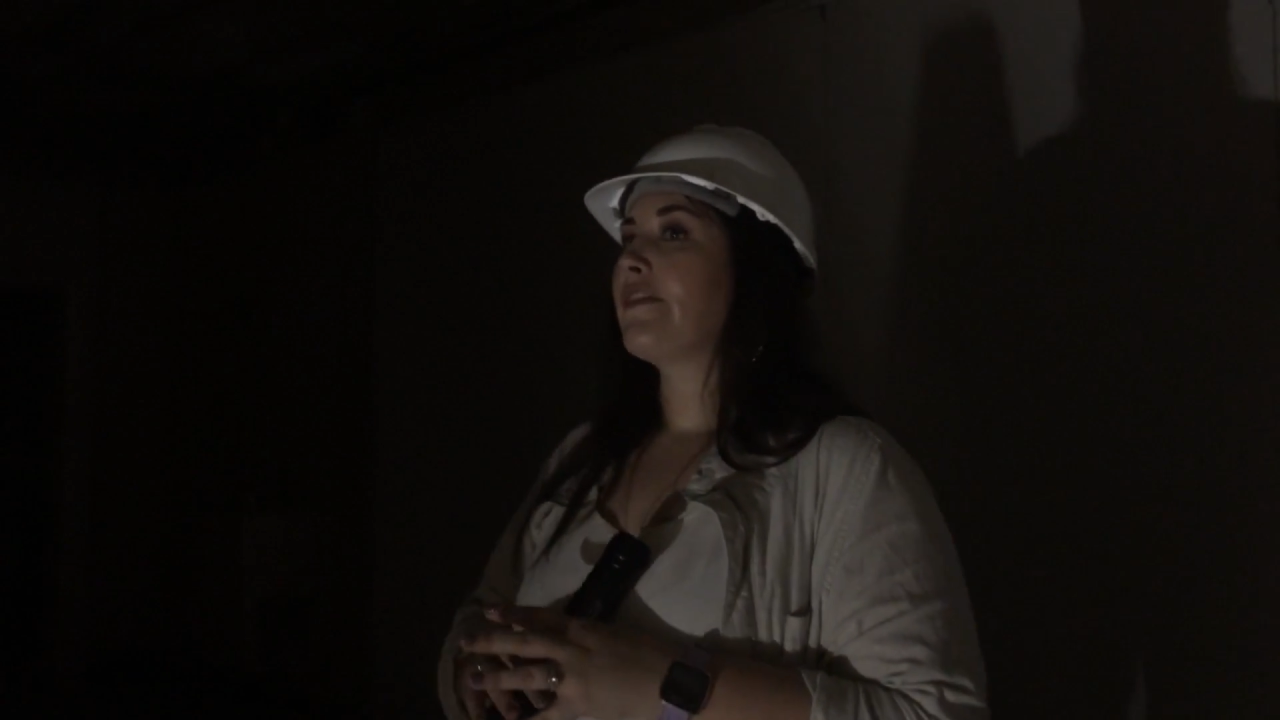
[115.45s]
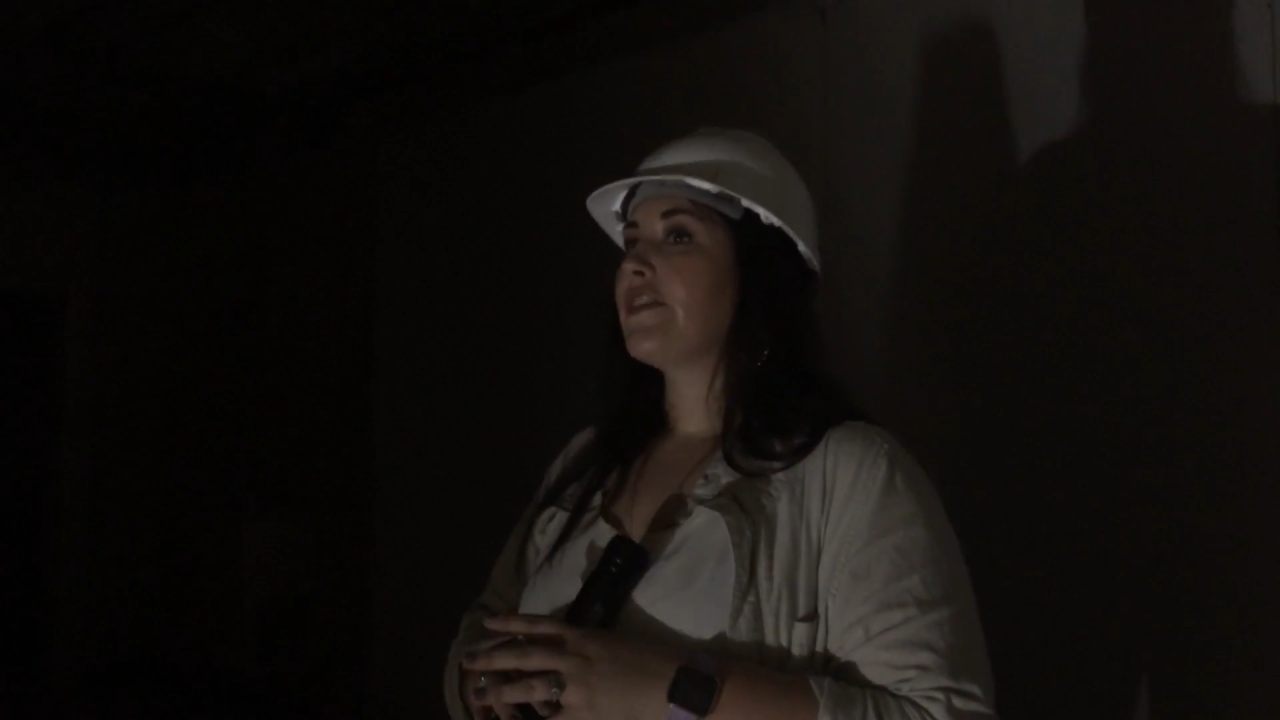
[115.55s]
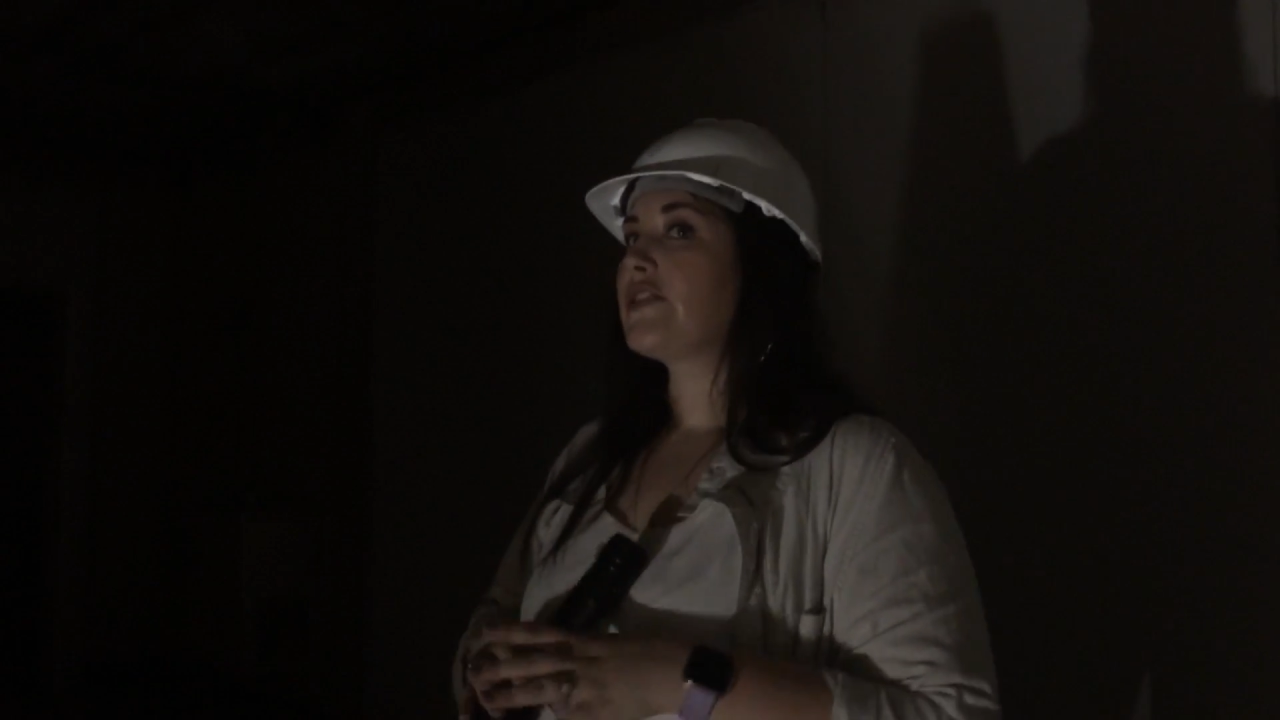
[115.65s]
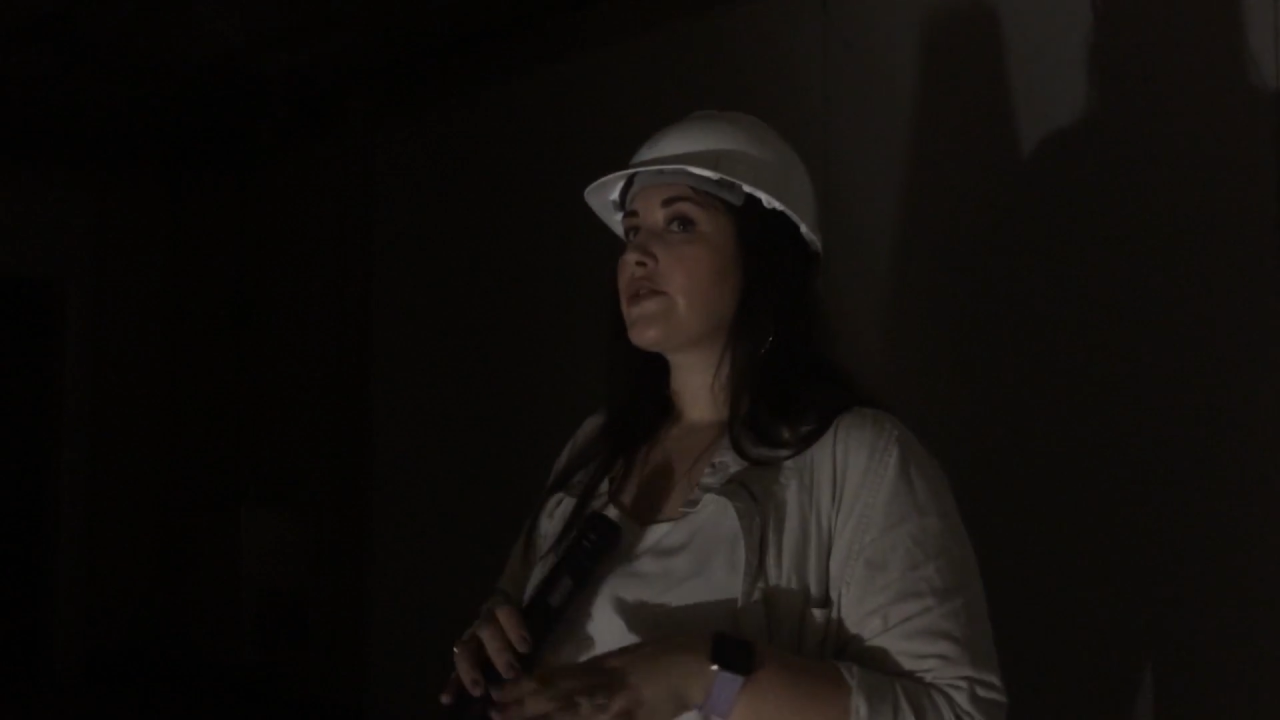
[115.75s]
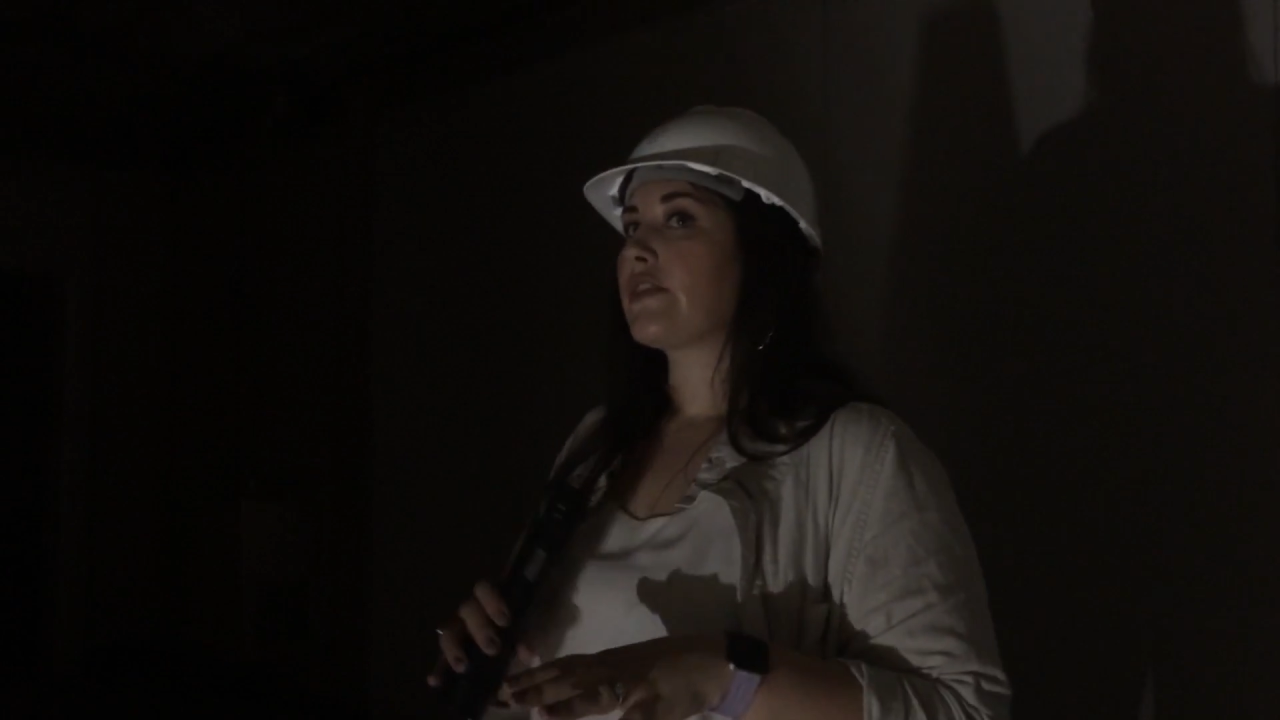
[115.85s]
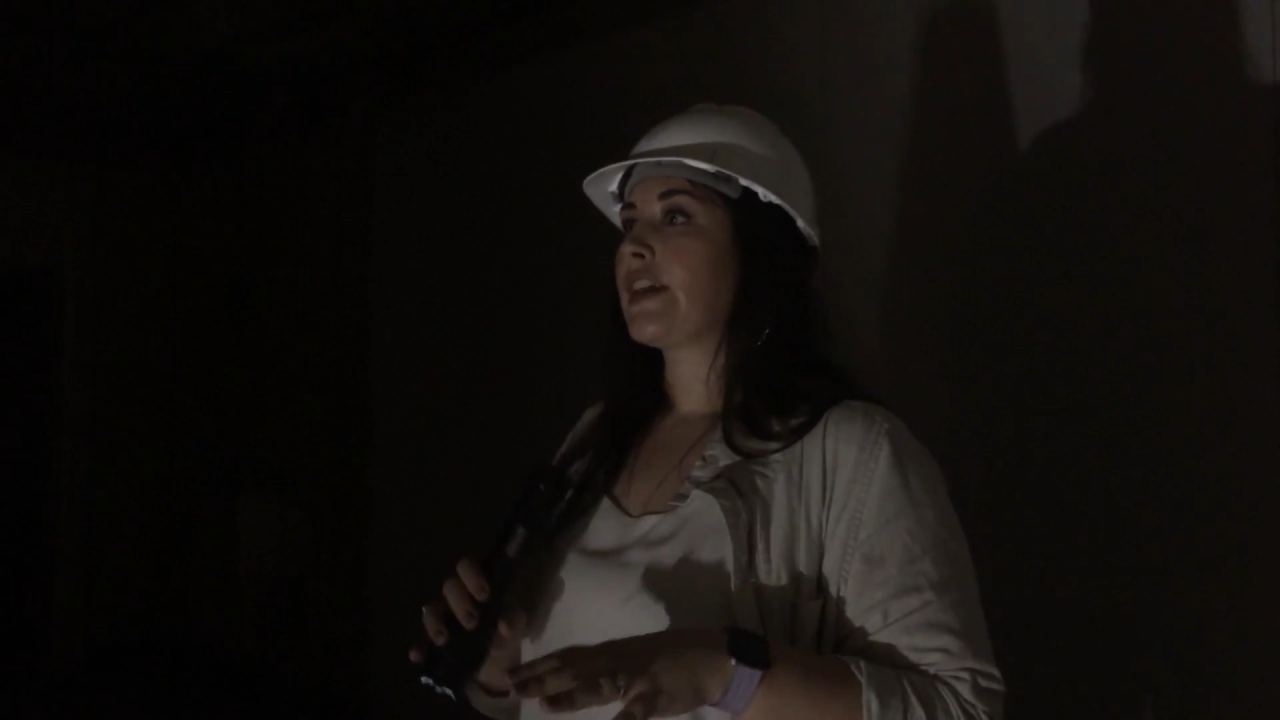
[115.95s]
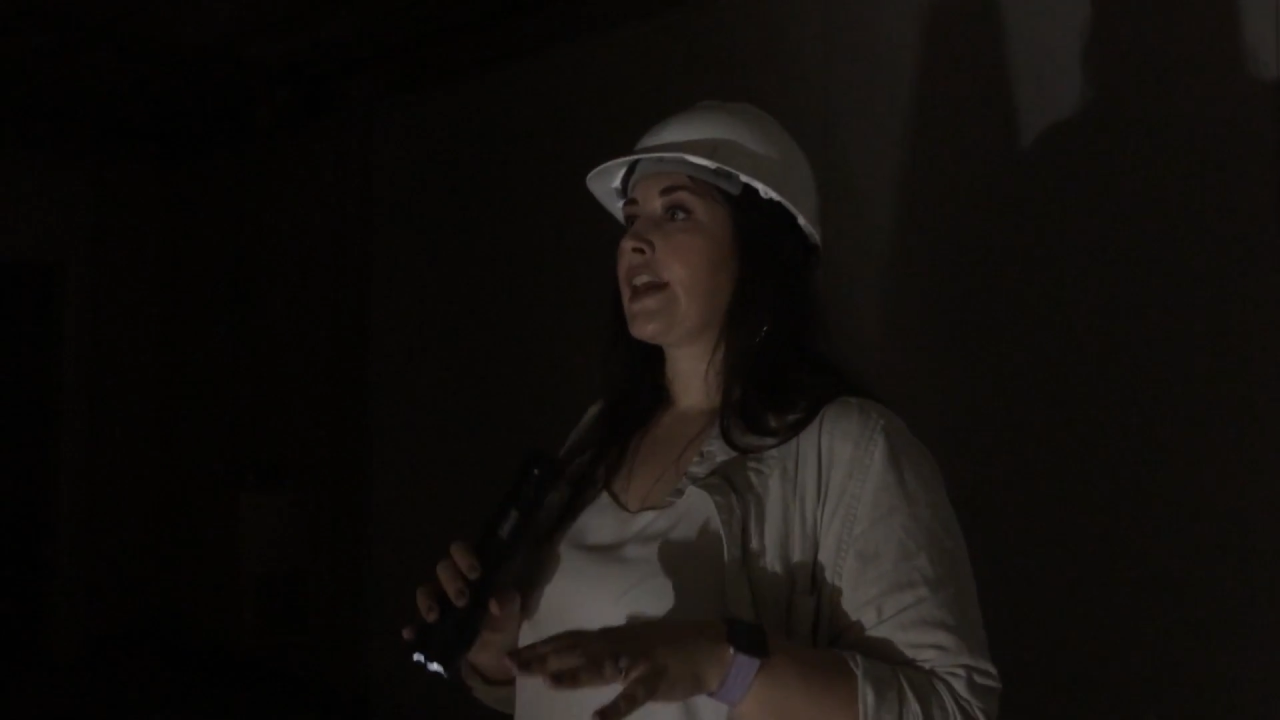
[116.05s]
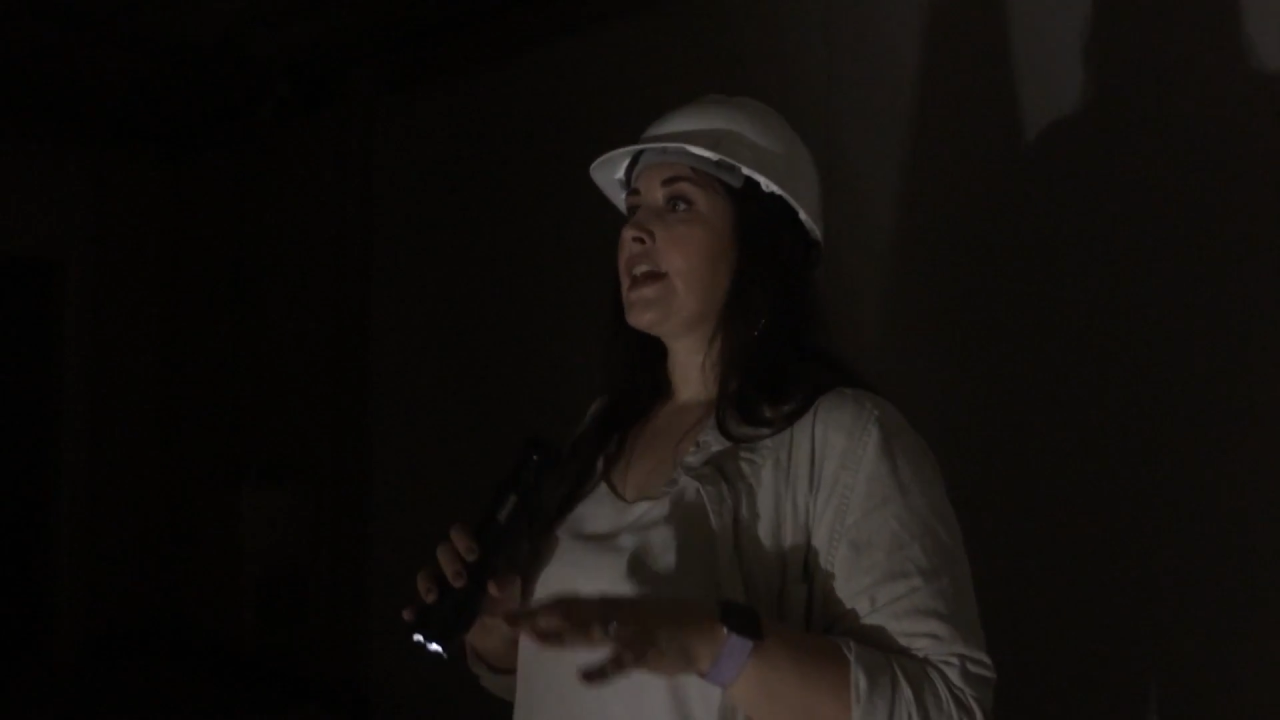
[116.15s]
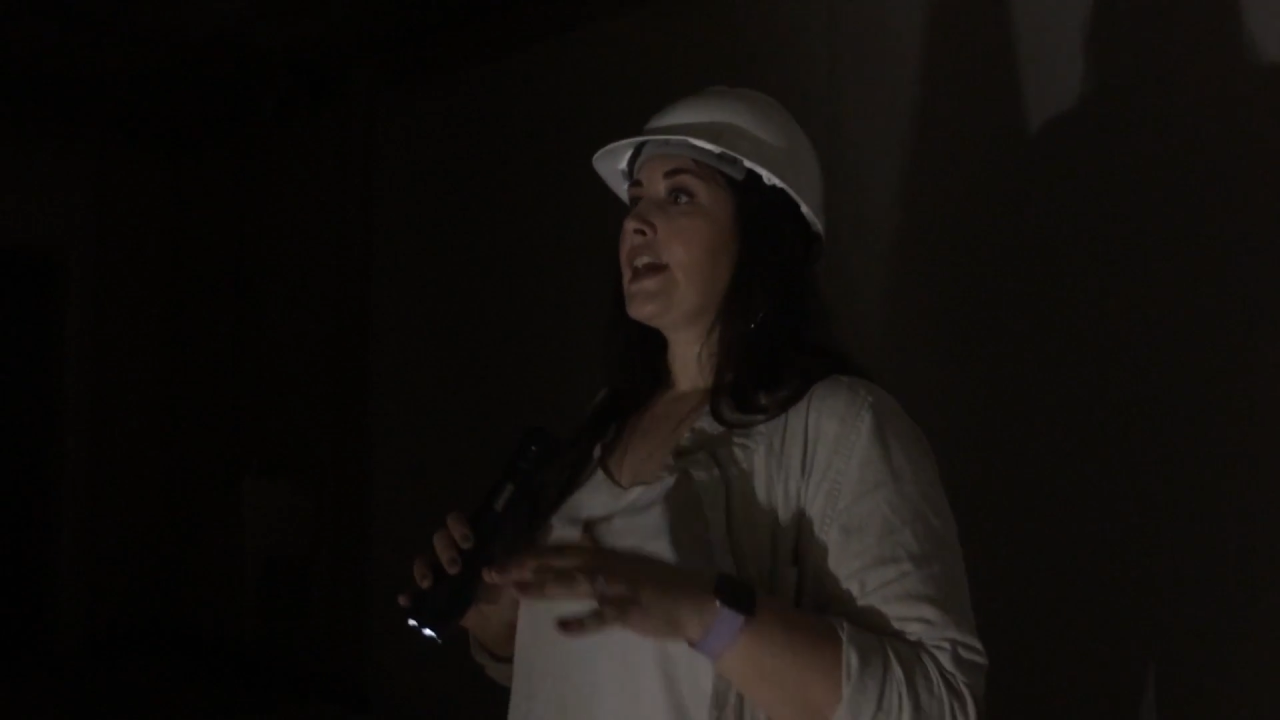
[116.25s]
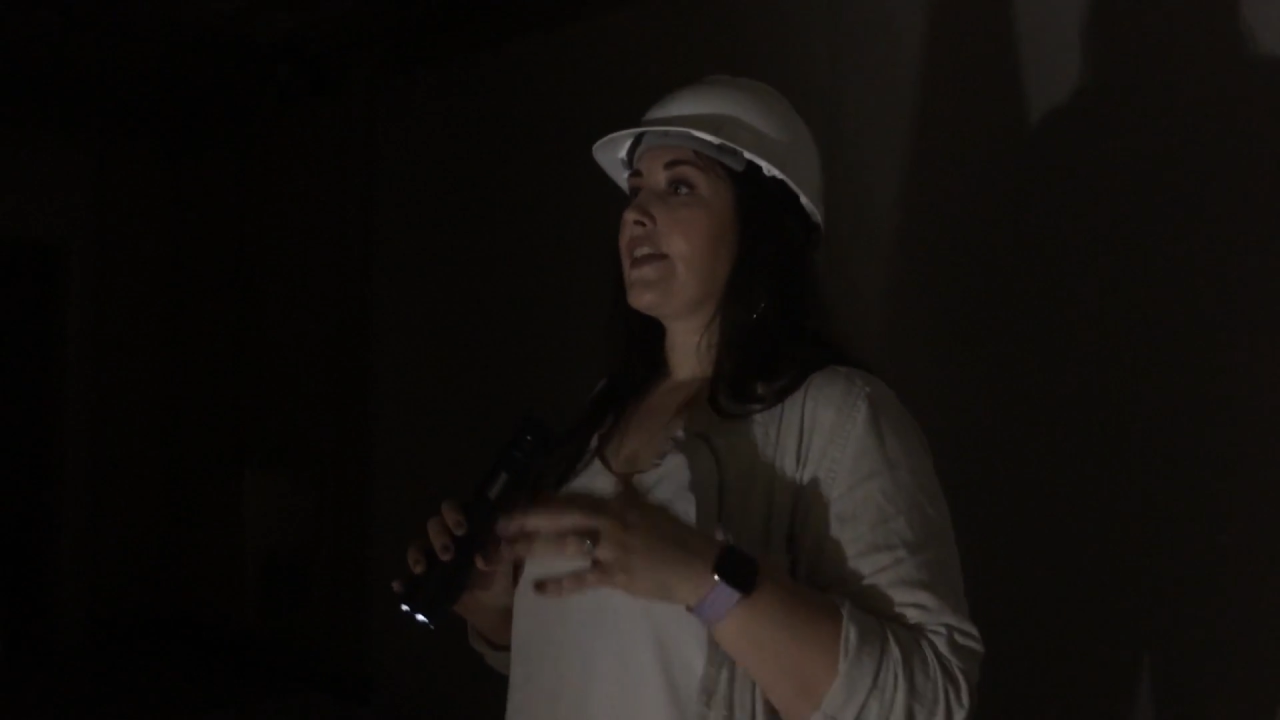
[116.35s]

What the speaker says: Eventually,